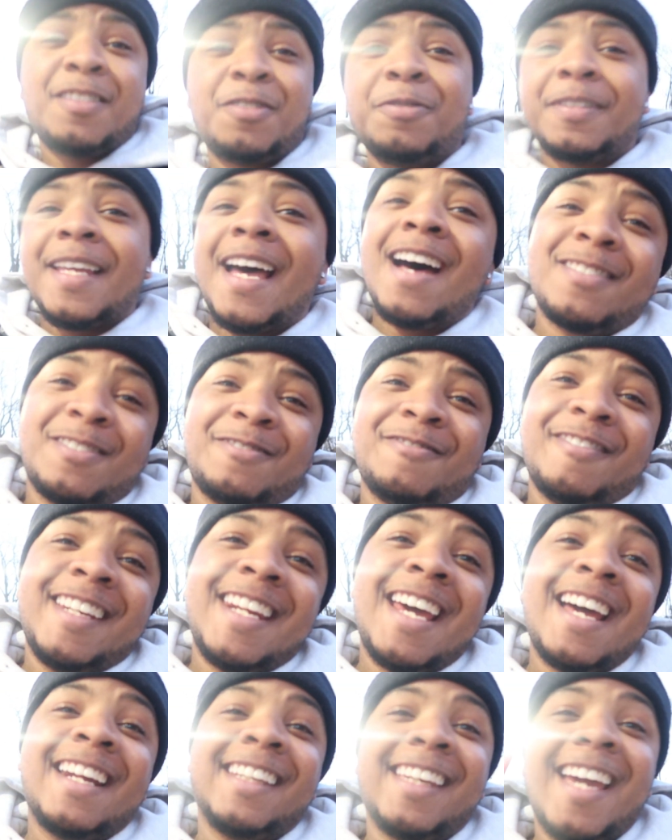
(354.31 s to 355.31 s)
S2000 ran
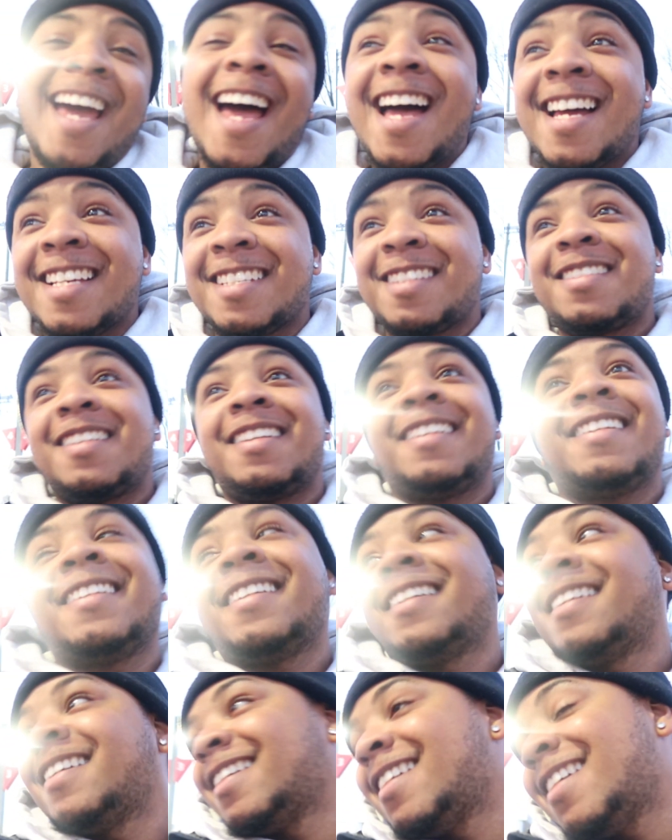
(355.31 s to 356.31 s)
out of gas,
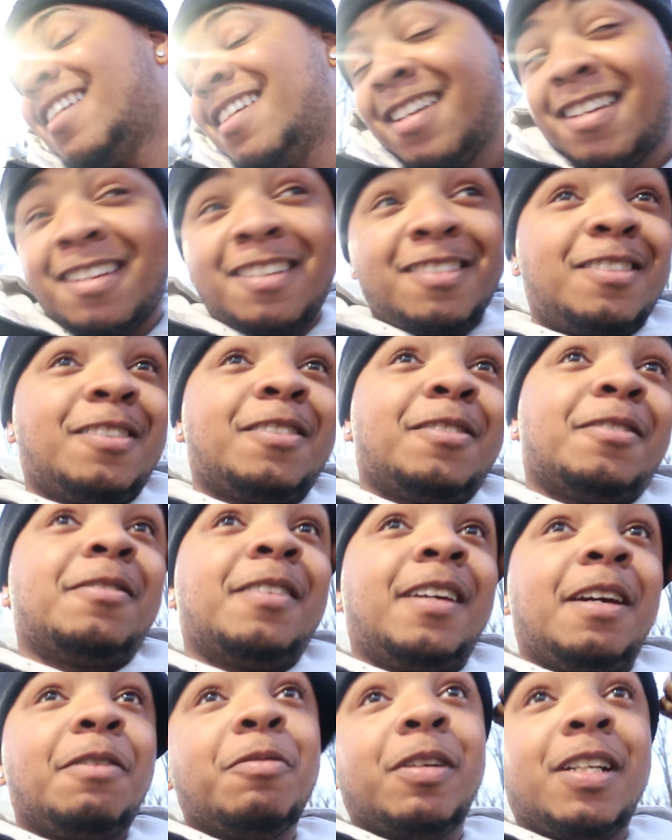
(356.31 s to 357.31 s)
so
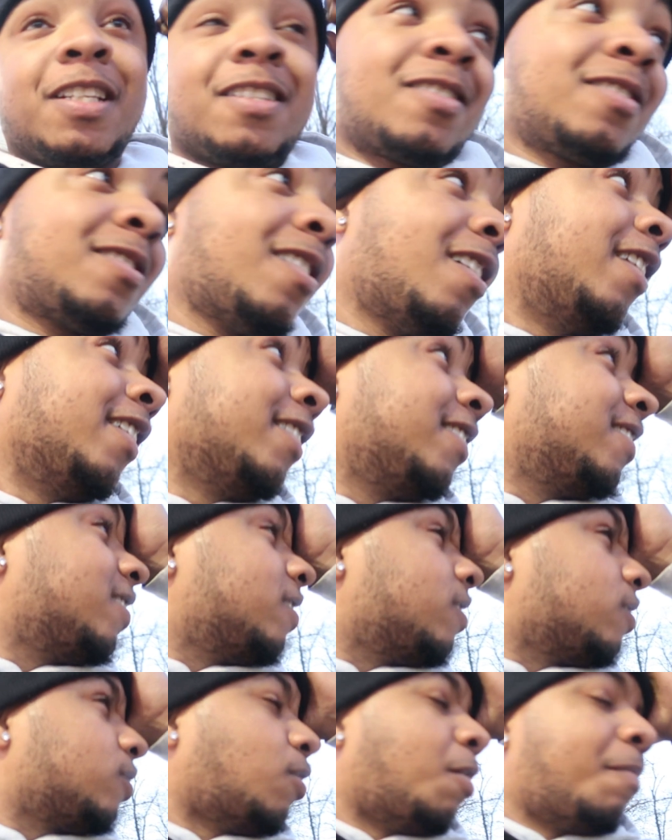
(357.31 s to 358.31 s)
it wouldn't start.
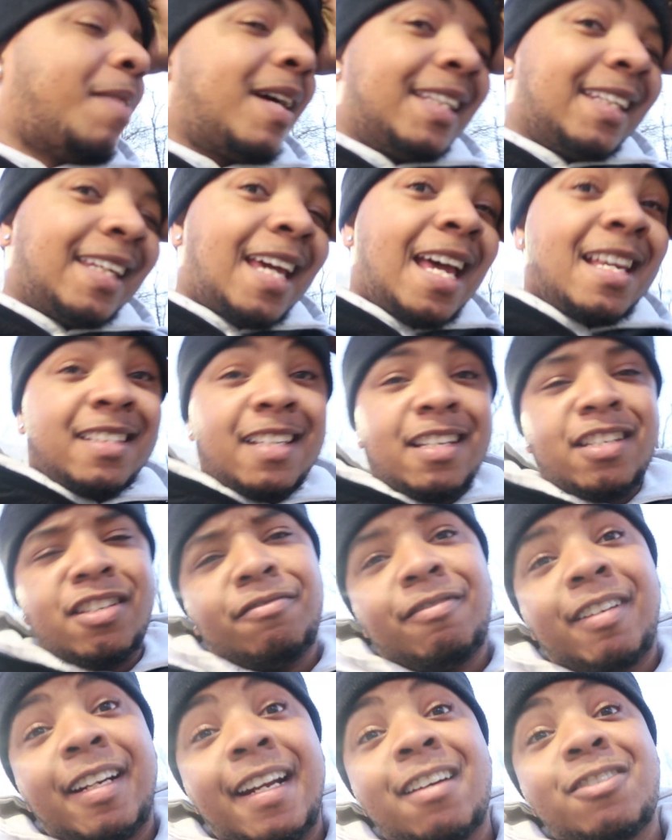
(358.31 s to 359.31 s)
So I'm at the gas
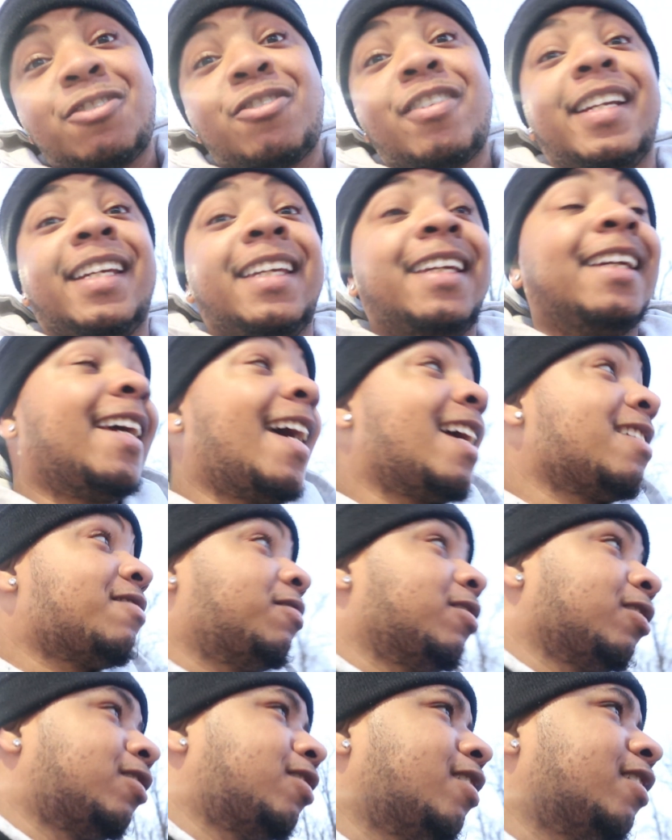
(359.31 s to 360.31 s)
station right now trying to get gas
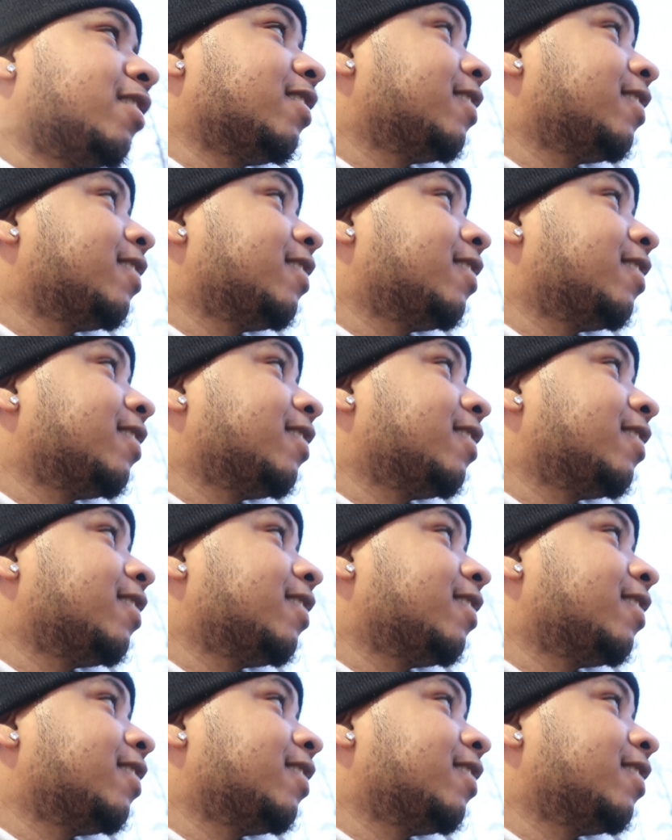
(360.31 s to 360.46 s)
for the car.